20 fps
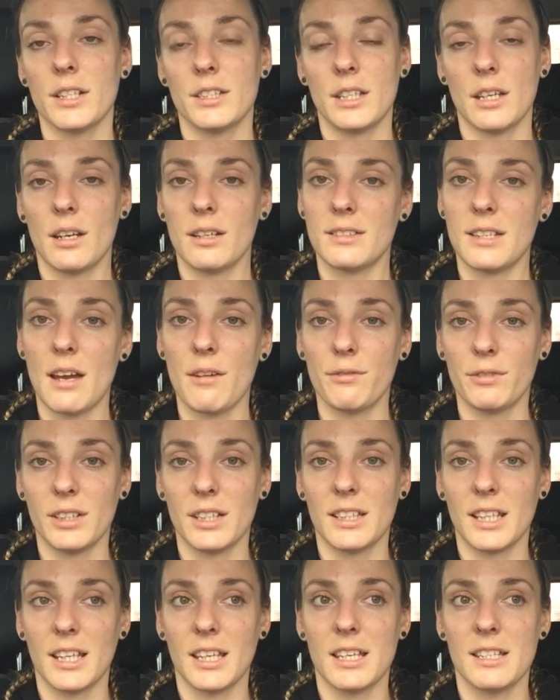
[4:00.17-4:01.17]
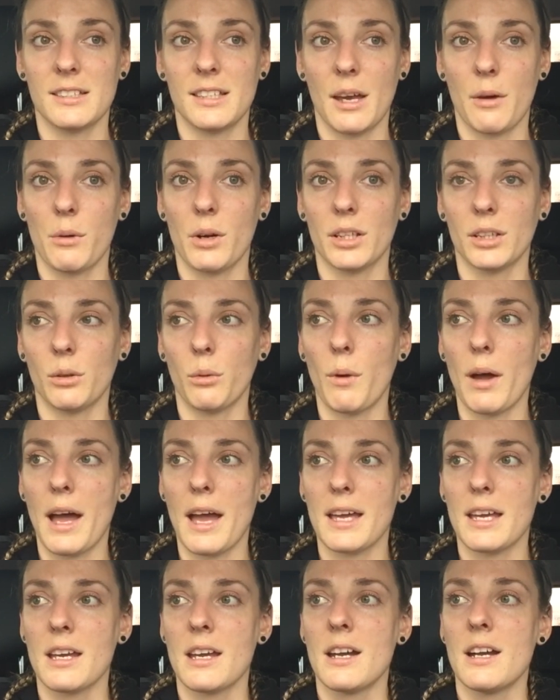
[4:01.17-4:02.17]
I definitely think he's out on the
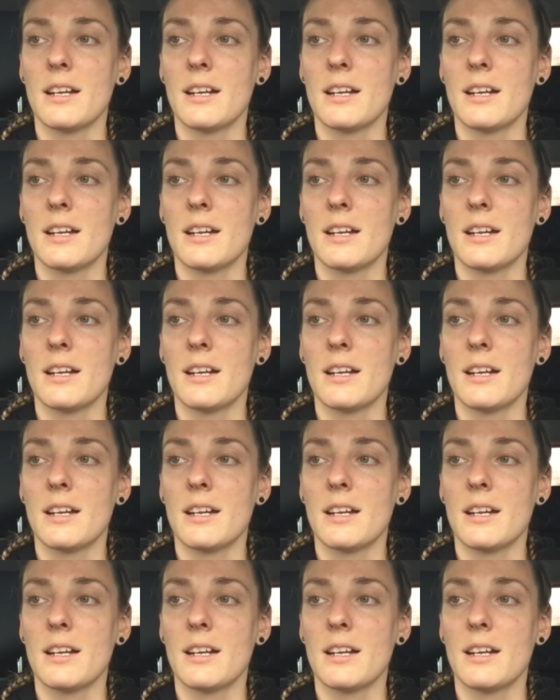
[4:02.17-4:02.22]
way.